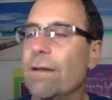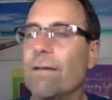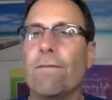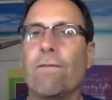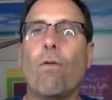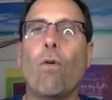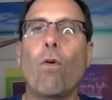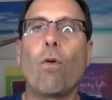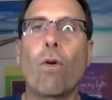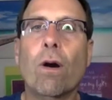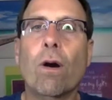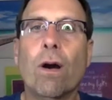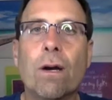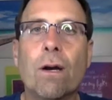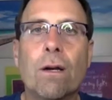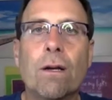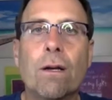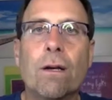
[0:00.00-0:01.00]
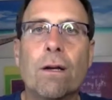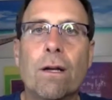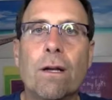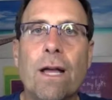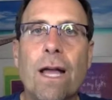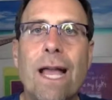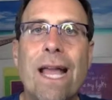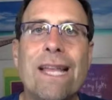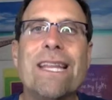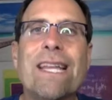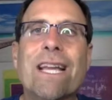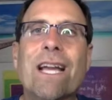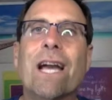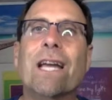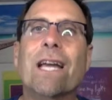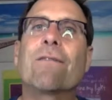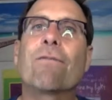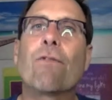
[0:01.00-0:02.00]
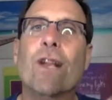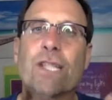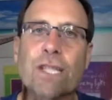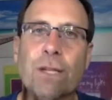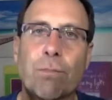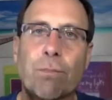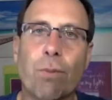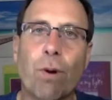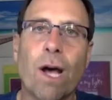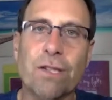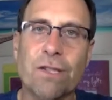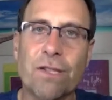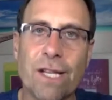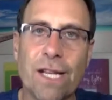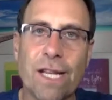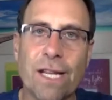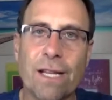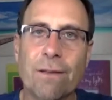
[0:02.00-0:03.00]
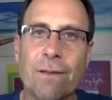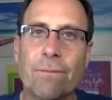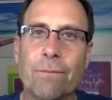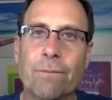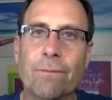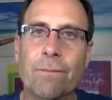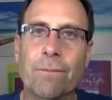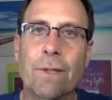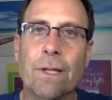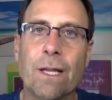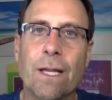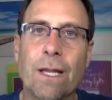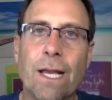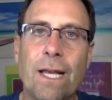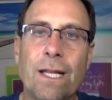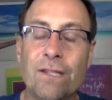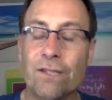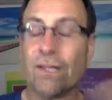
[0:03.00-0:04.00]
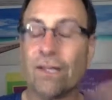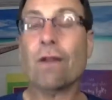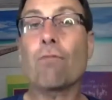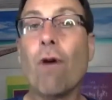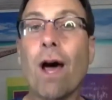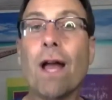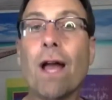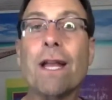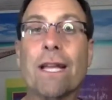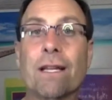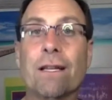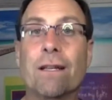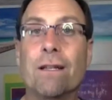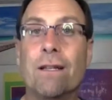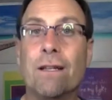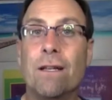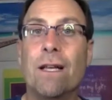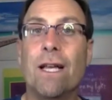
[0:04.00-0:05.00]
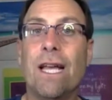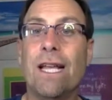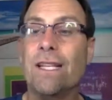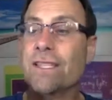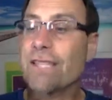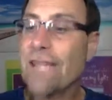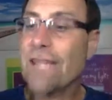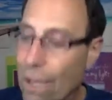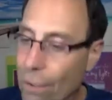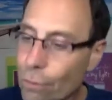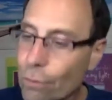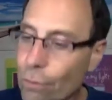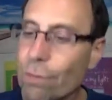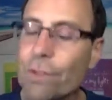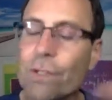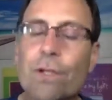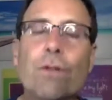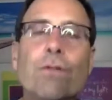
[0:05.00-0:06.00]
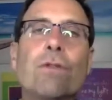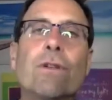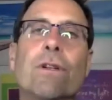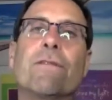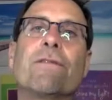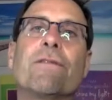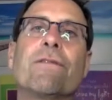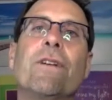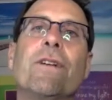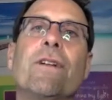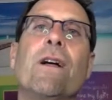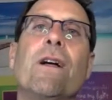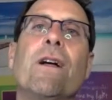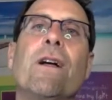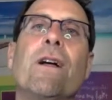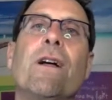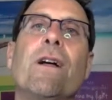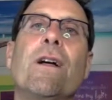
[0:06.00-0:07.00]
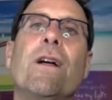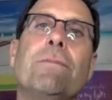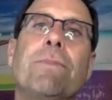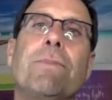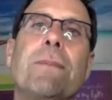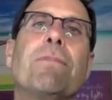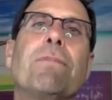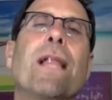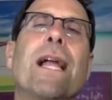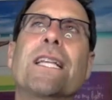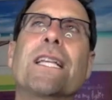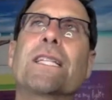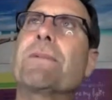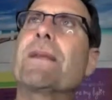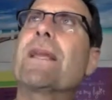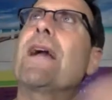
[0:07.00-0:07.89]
for any kind of reciprocity. And it's ironic and it's counterintuitive. But people ask me,